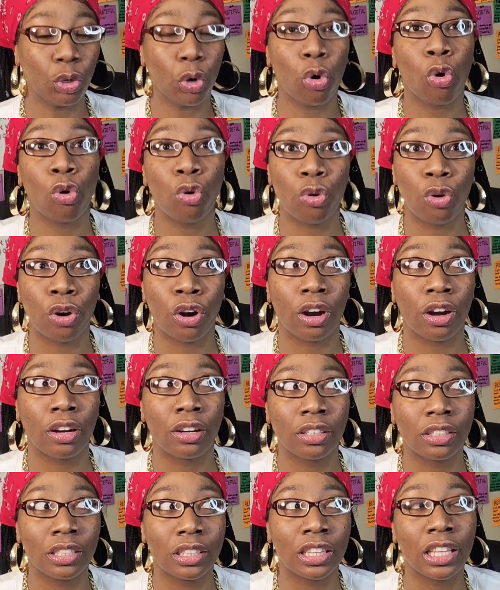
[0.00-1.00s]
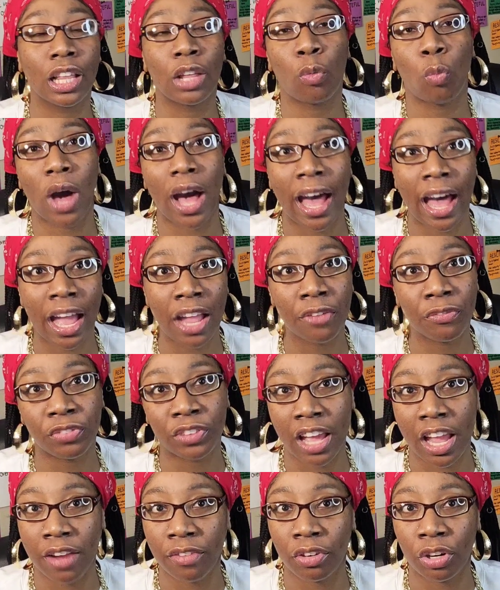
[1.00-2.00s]
or the wine
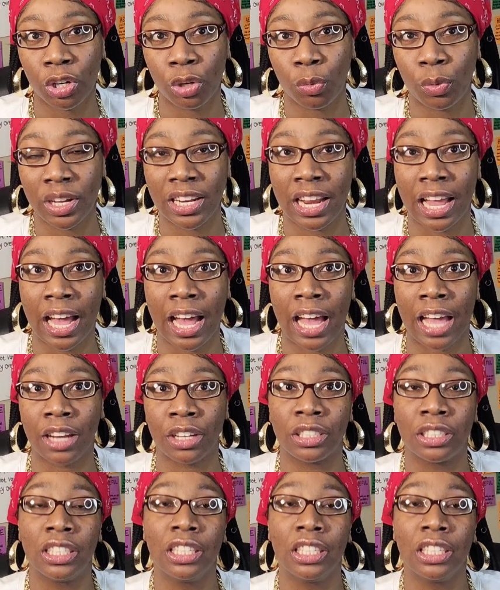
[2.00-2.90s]
flavor or whatnot,